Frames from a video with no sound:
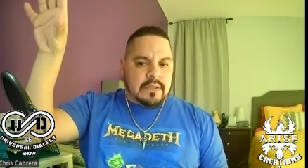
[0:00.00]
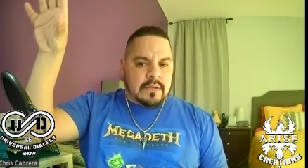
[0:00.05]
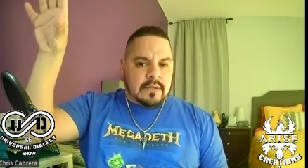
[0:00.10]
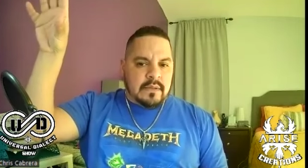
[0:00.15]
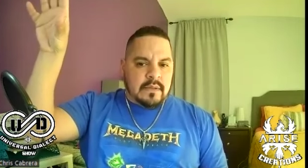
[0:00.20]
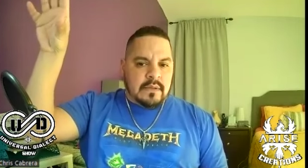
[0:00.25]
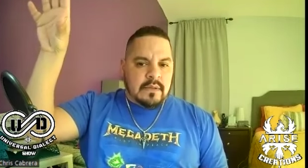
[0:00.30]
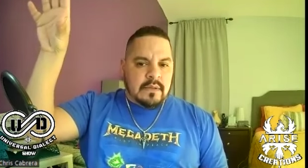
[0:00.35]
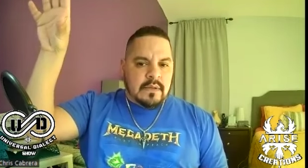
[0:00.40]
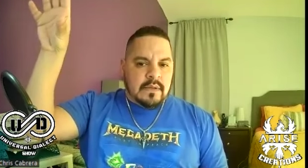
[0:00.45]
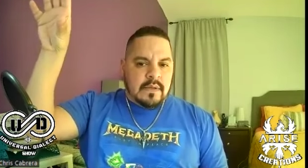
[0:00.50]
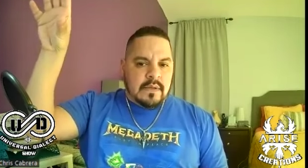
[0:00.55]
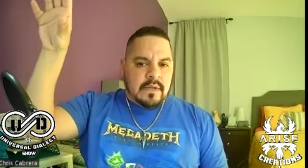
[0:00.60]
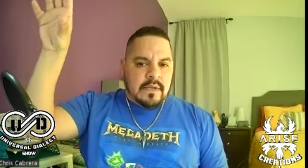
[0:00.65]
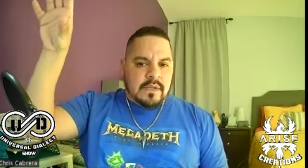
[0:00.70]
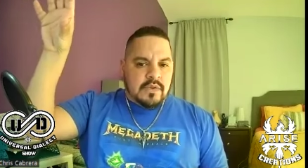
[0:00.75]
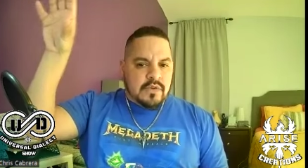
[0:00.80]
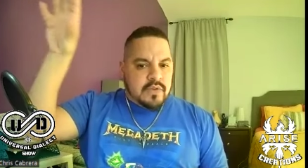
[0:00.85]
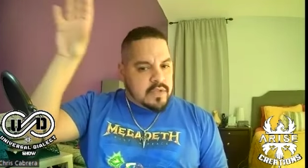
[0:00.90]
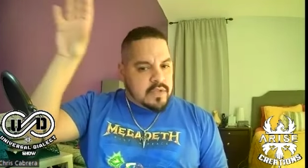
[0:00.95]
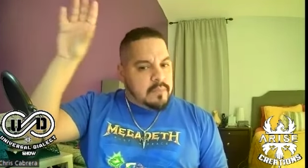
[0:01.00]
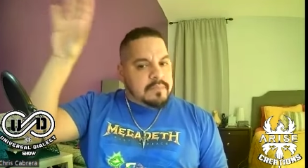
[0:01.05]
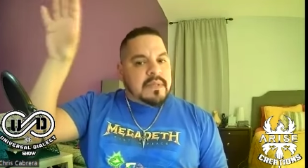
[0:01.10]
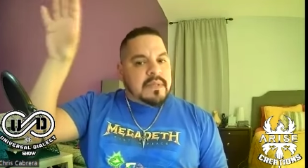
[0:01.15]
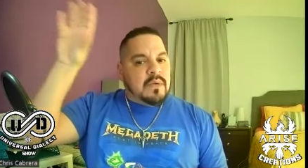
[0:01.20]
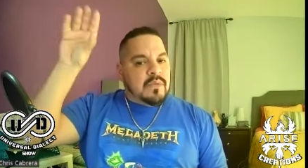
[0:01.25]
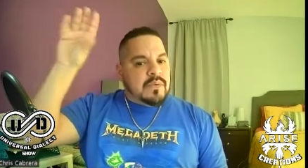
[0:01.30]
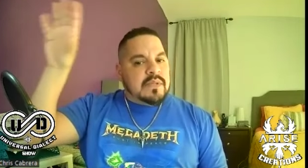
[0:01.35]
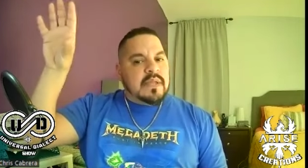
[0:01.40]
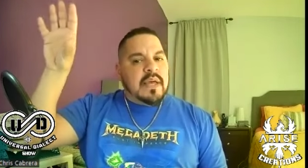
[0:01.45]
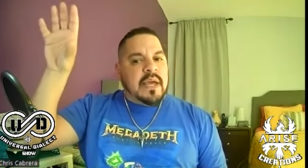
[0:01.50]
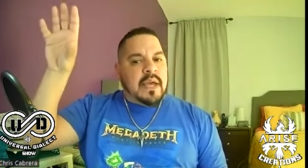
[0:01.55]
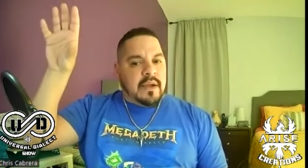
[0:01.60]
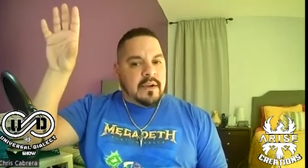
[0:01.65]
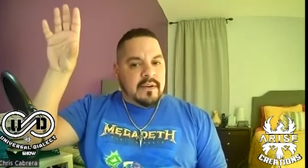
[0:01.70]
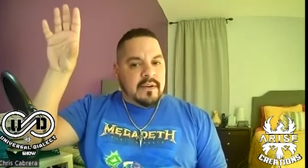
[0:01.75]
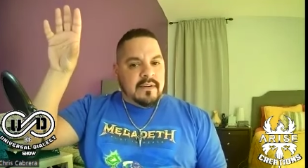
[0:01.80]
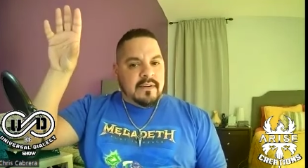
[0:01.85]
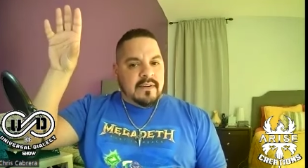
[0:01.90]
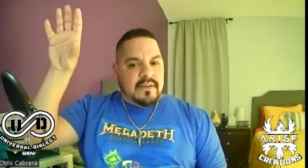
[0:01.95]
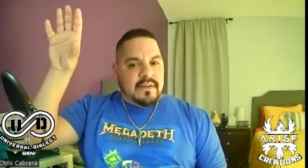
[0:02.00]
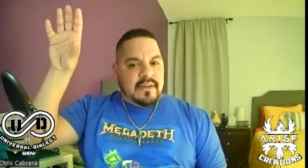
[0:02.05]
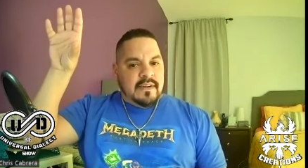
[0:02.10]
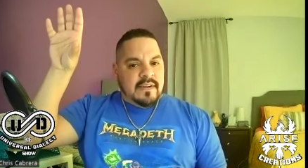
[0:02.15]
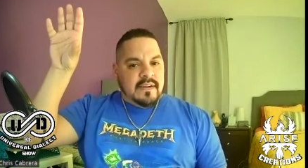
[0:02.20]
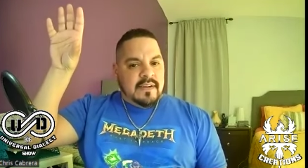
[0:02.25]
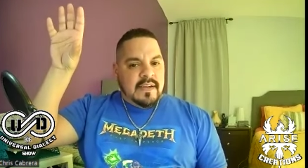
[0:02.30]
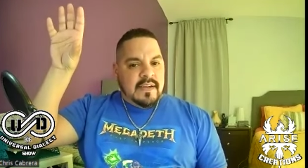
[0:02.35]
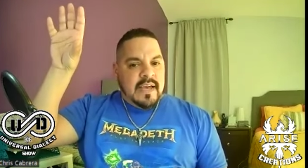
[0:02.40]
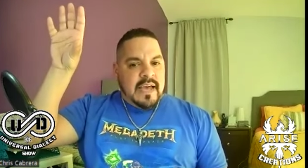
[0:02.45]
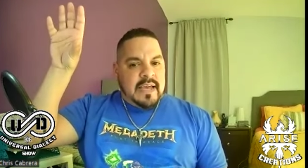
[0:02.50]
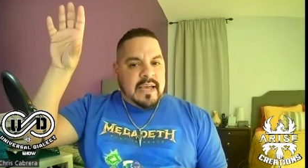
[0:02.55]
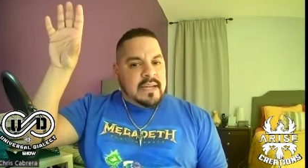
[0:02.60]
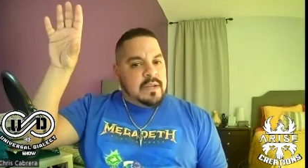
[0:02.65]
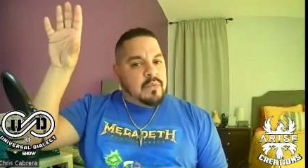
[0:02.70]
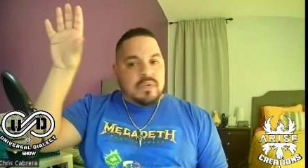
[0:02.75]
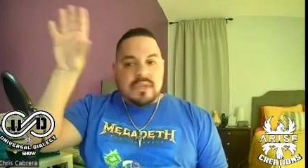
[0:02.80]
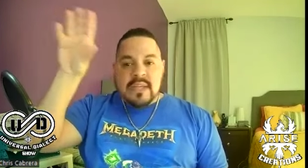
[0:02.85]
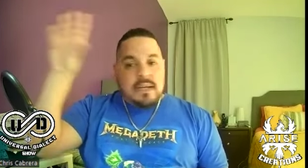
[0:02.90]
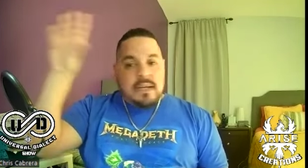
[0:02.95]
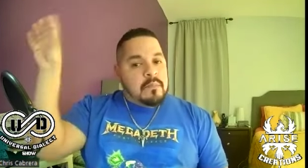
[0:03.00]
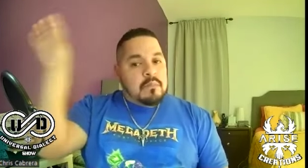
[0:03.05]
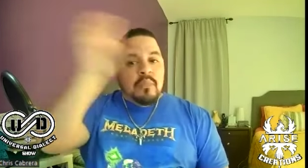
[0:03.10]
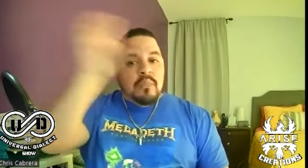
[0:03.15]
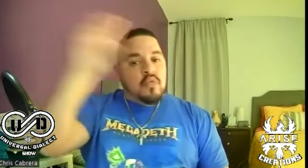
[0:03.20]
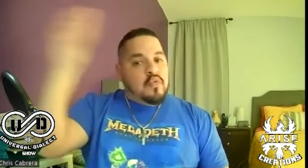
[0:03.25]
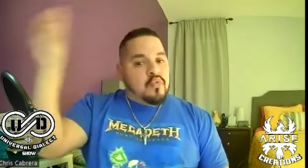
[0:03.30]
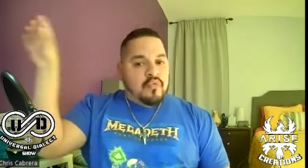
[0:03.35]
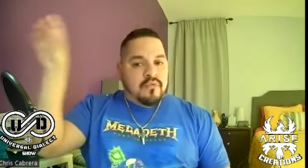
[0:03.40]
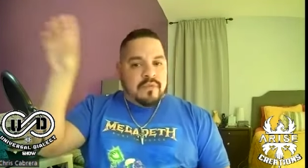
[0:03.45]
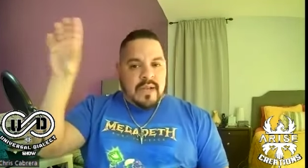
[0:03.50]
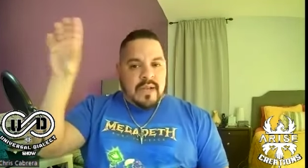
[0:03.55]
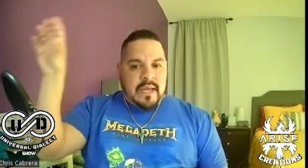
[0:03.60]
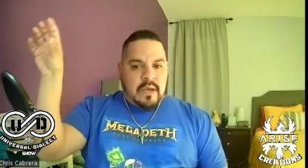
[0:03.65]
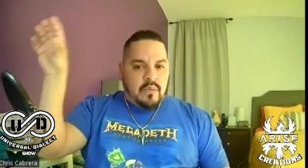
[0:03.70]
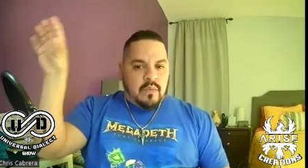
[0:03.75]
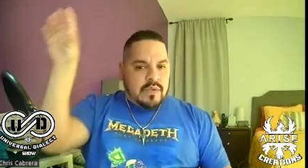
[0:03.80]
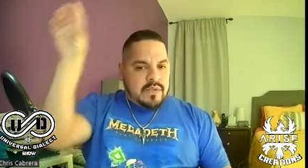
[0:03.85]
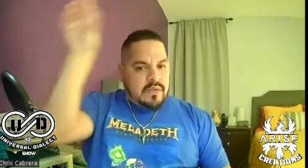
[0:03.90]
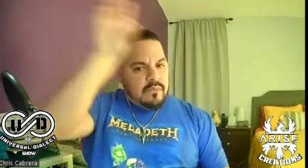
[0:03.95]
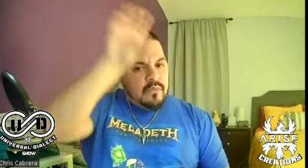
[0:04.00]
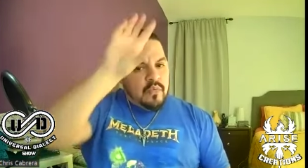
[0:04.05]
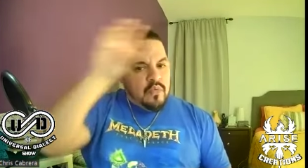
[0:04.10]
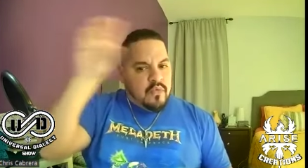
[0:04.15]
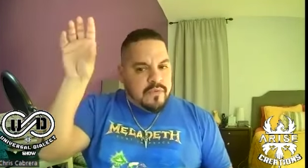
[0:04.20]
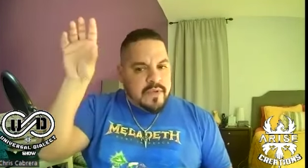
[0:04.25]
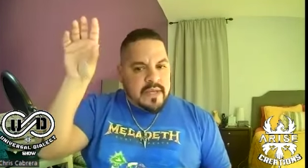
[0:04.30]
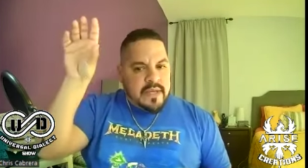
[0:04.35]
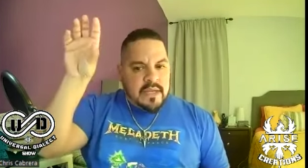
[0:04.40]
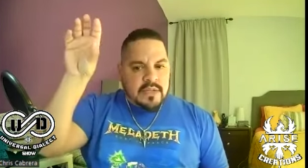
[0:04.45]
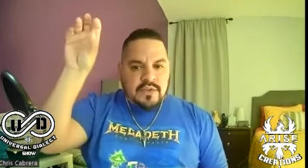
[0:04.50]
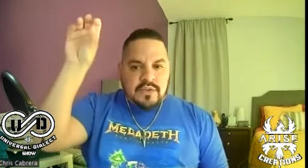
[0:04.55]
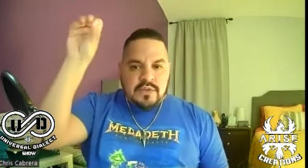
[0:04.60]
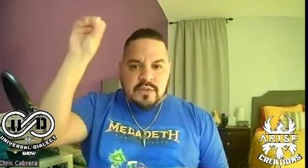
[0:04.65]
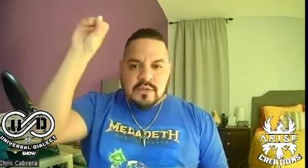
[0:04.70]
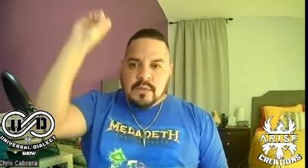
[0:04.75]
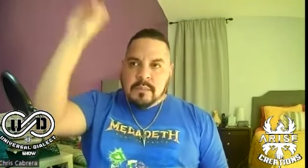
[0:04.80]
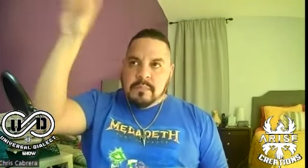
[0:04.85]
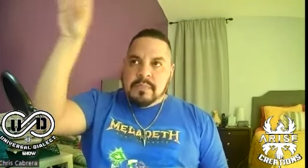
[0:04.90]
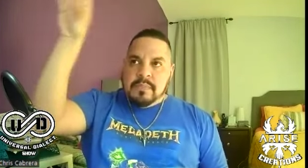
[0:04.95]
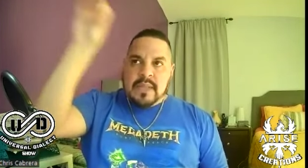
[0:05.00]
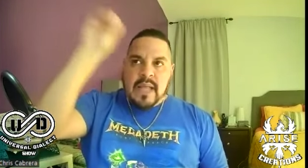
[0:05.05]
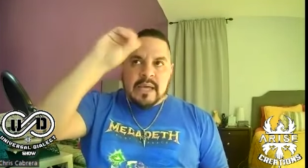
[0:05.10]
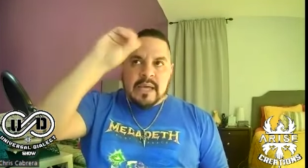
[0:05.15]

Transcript: it so something was there and it didn't move like it wasn't moving it just the just